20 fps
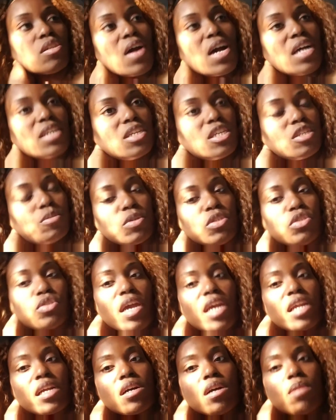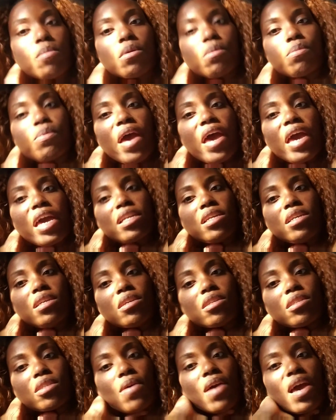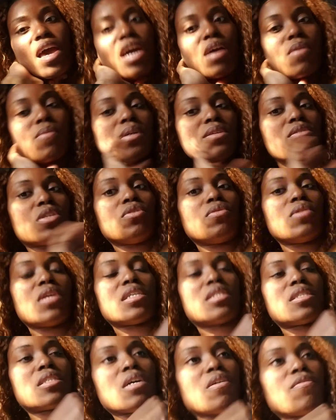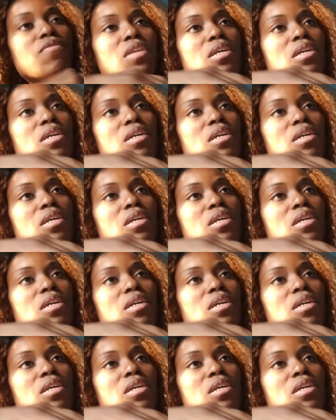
I have just been trying to come up with ideas on how I want to do that self